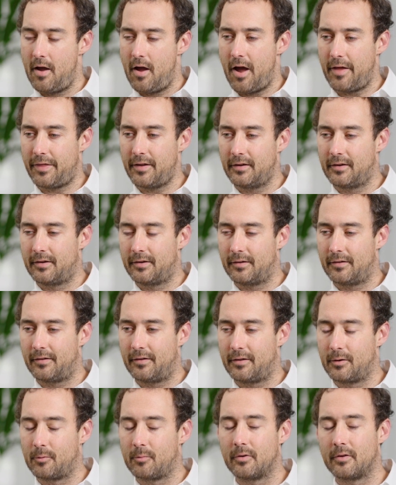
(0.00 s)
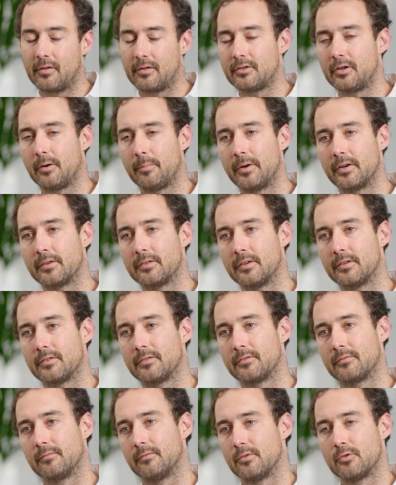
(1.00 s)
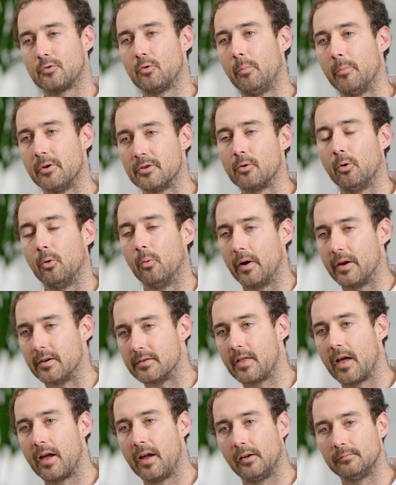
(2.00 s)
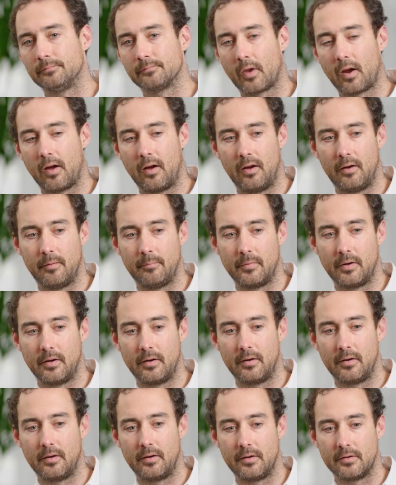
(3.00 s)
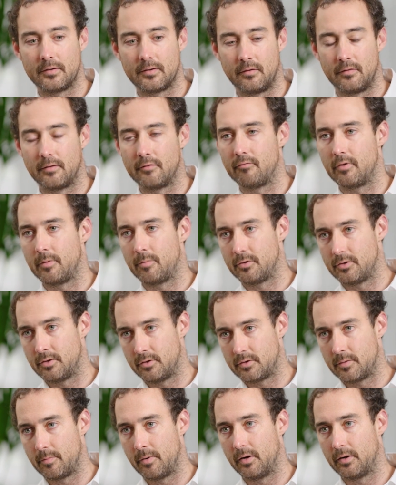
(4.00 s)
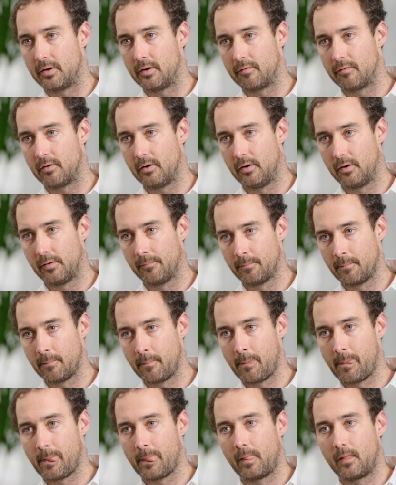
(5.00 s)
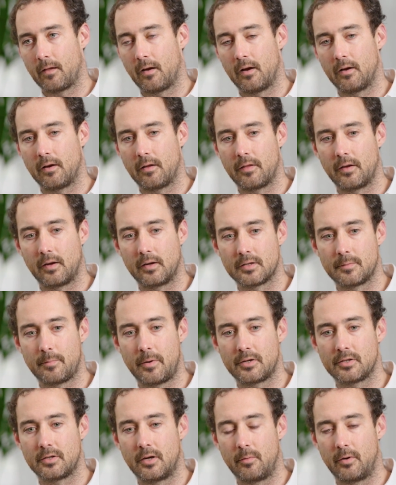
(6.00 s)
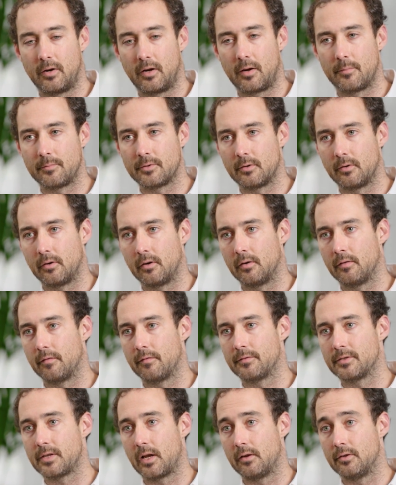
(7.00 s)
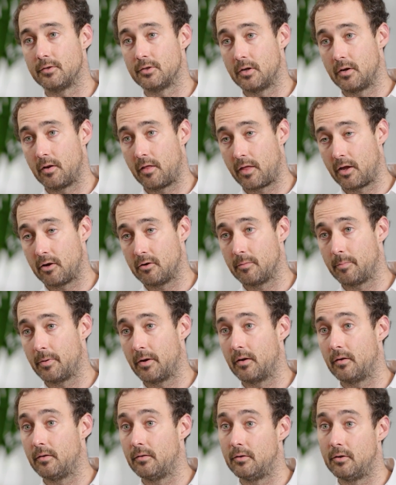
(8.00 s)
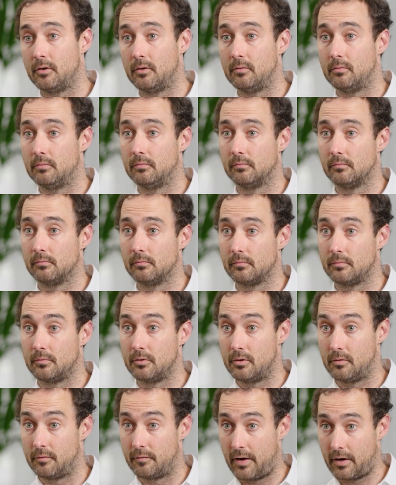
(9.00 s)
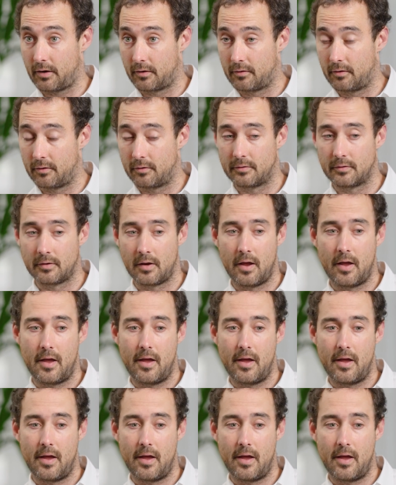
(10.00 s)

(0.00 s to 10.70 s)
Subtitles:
I think one of the topics that's almost always there is on the reproducibility front. And I think especially when it comes to a lot of cell and gene therapy and new vectors,